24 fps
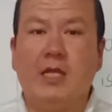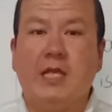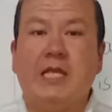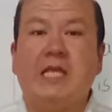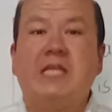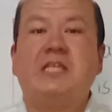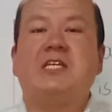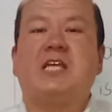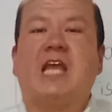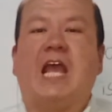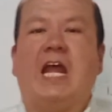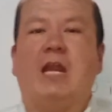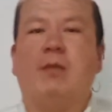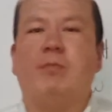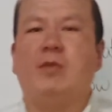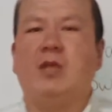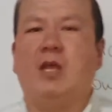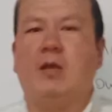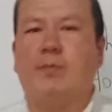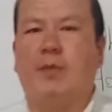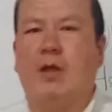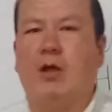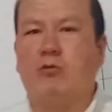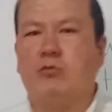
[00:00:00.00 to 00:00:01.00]
It can be
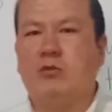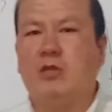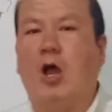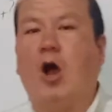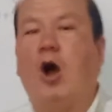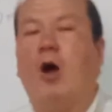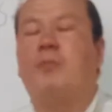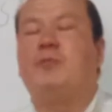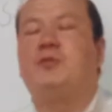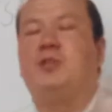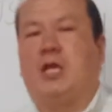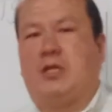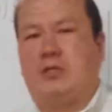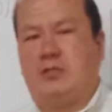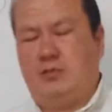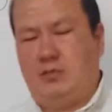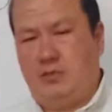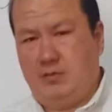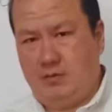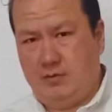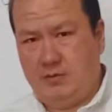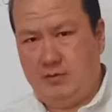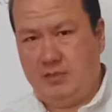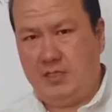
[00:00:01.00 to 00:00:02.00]
about the object,
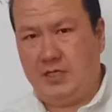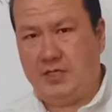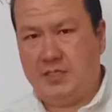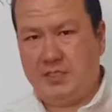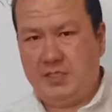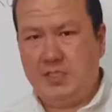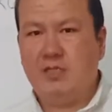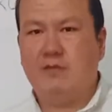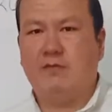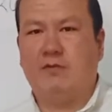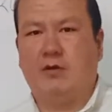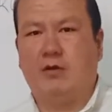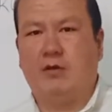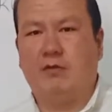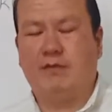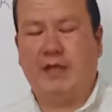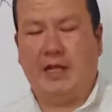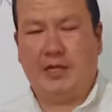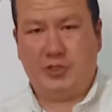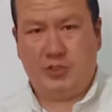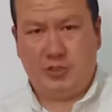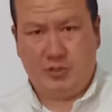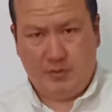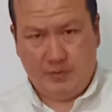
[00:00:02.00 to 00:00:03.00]
the receiver of
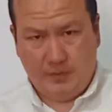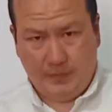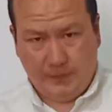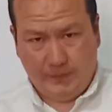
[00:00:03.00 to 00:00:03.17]
action.